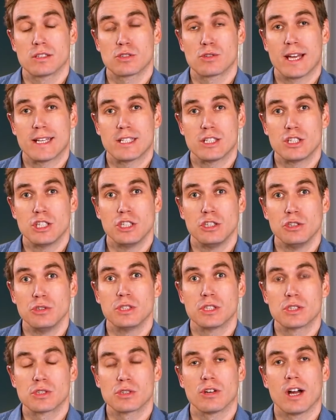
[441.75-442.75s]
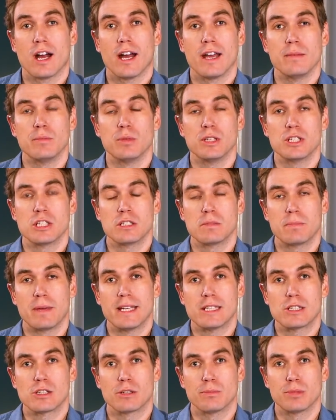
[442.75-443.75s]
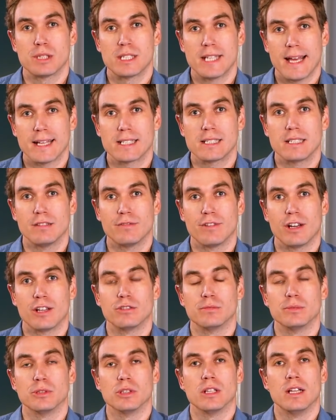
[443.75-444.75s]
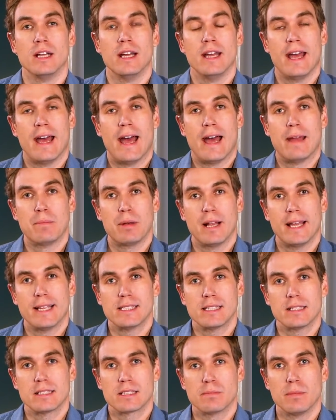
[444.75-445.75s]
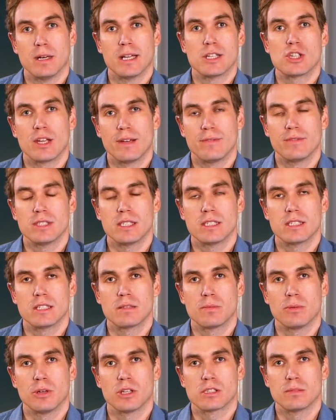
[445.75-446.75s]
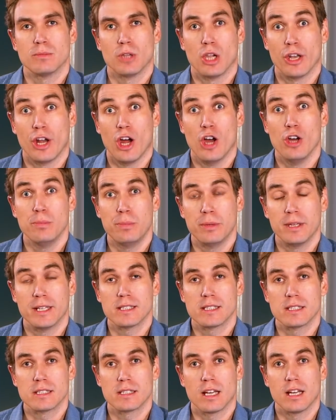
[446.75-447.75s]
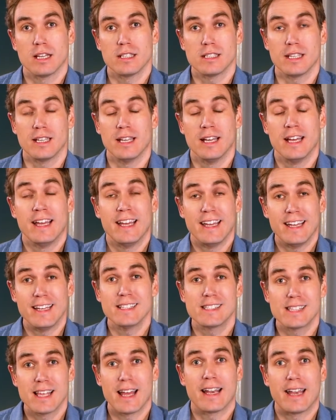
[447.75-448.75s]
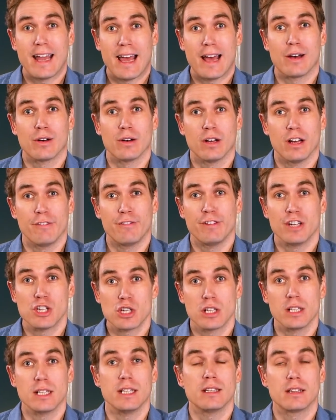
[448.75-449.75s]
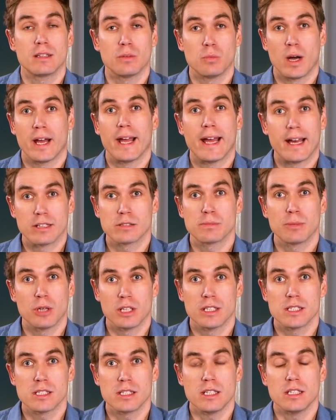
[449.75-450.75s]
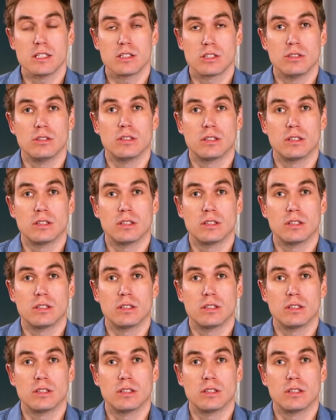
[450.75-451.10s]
strategy you describe, which is based on protecting the vulnerable and placing as much emphasis as possible on opening society, is that now officially the White House policy to